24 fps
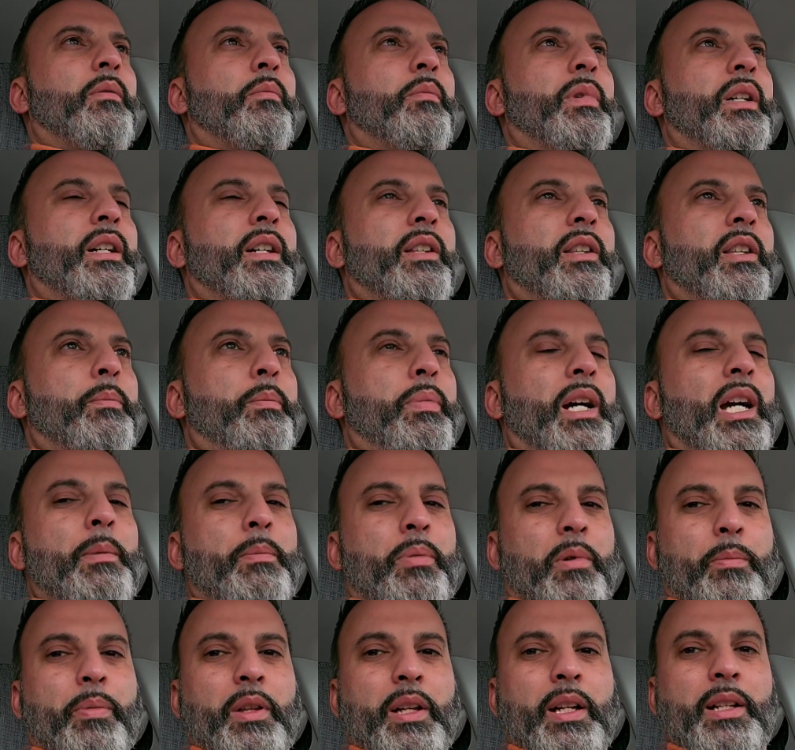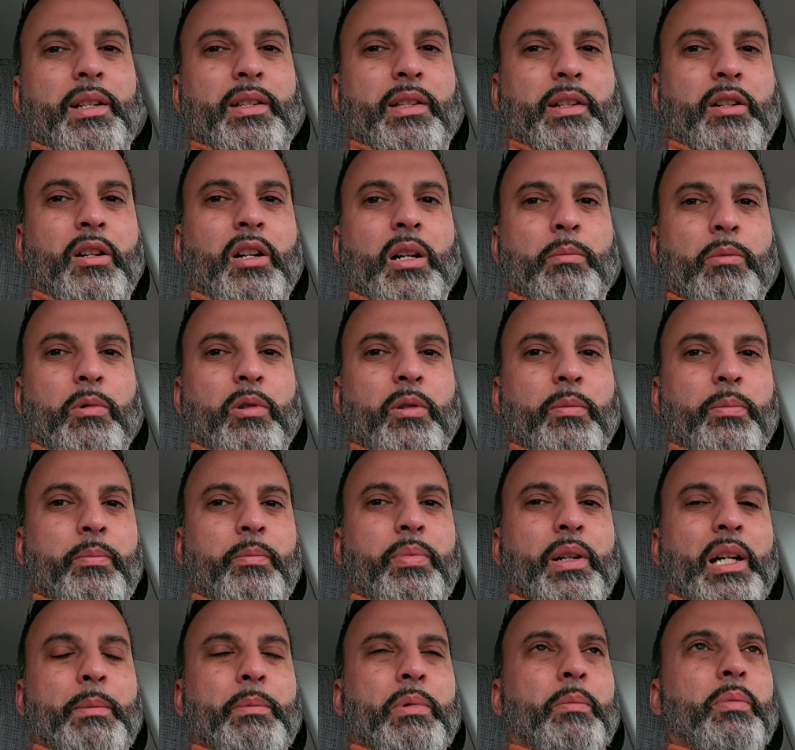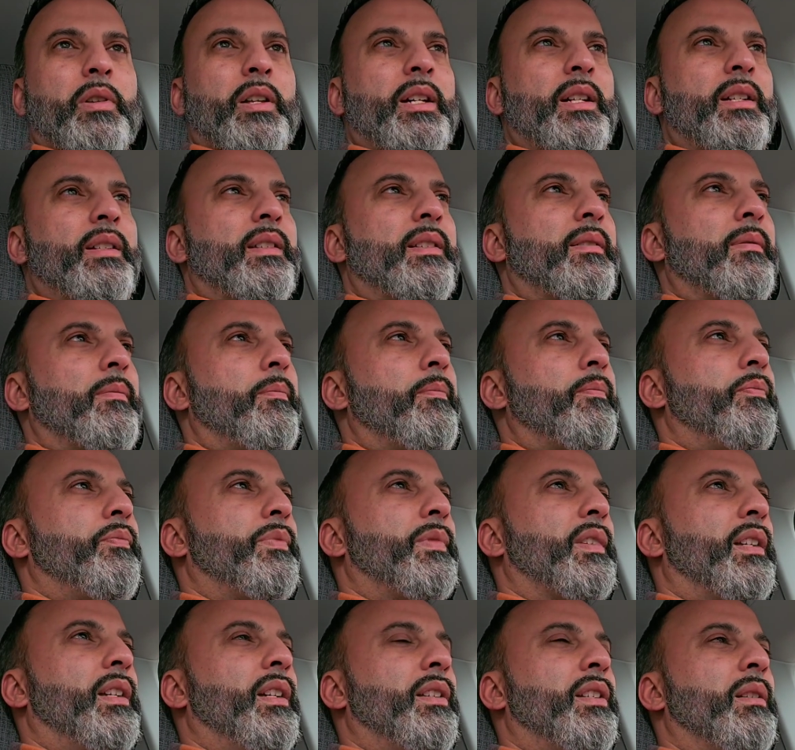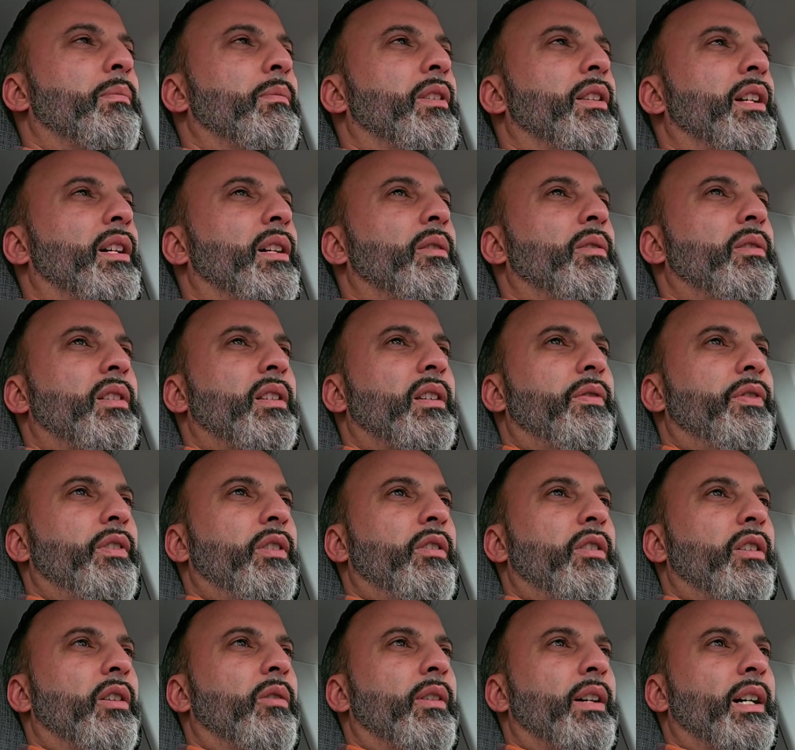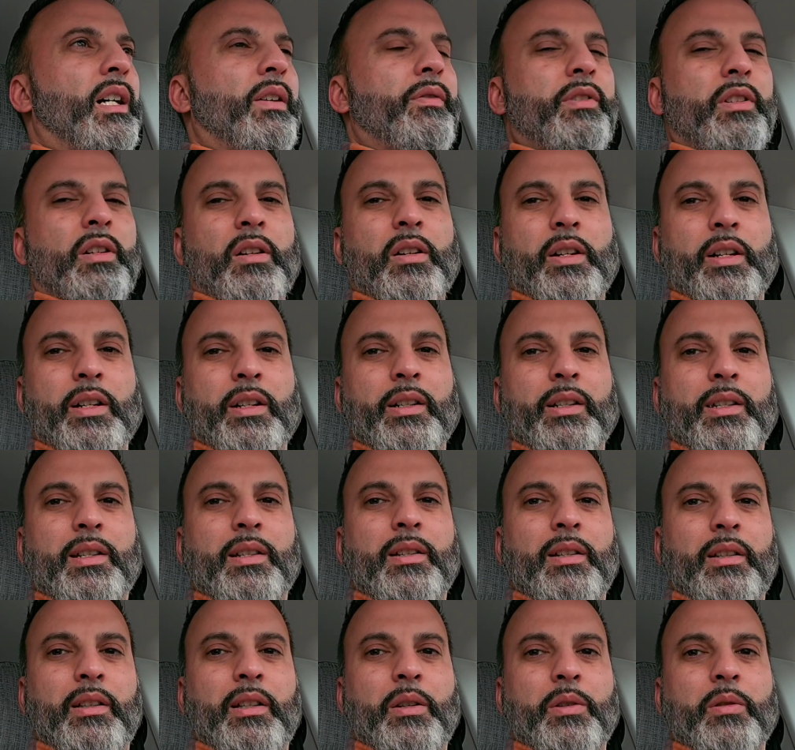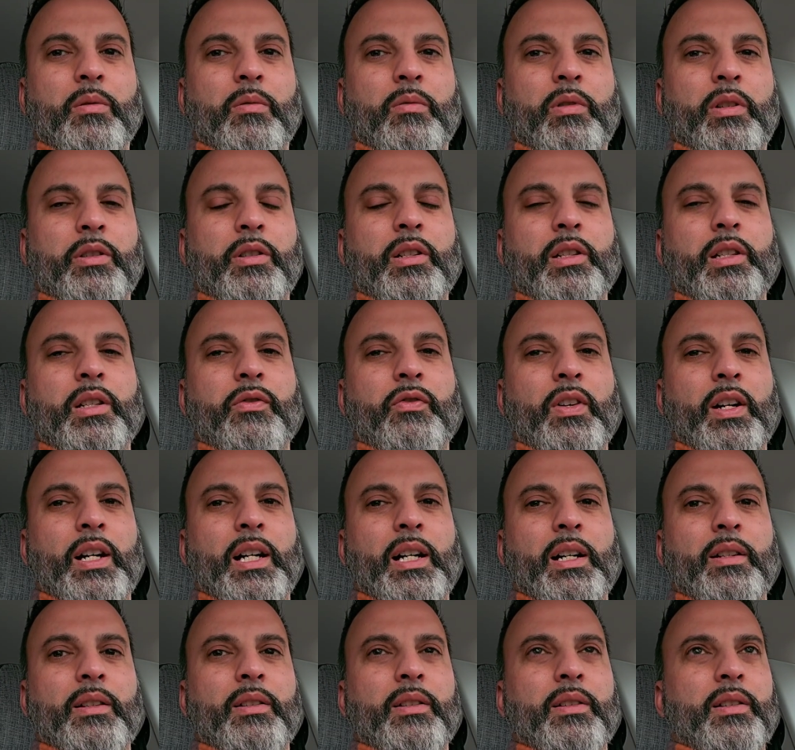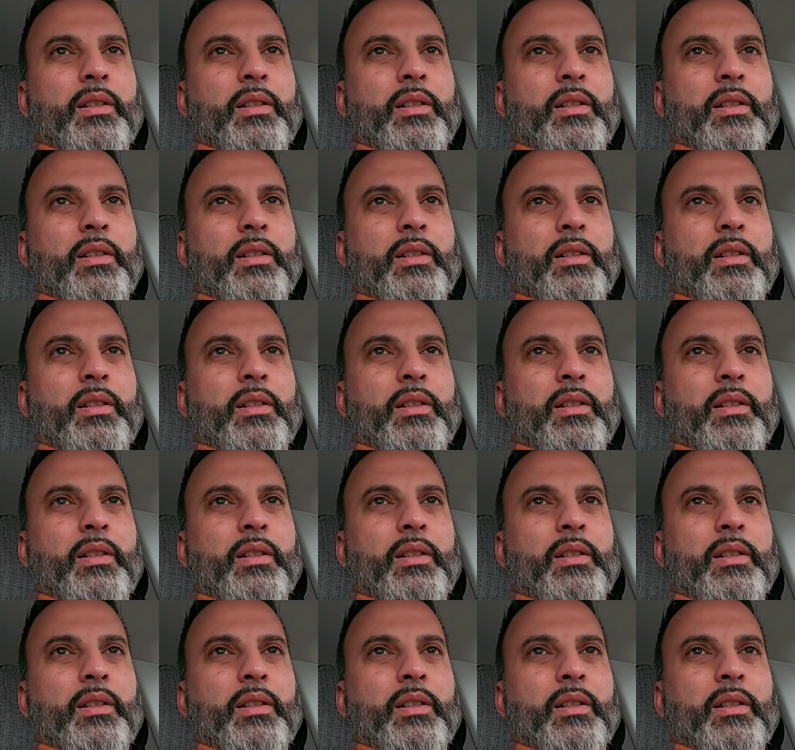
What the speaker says: But the paper plates, the cardboard paper plates, get some of those if you don't have targets, and those will work just fine.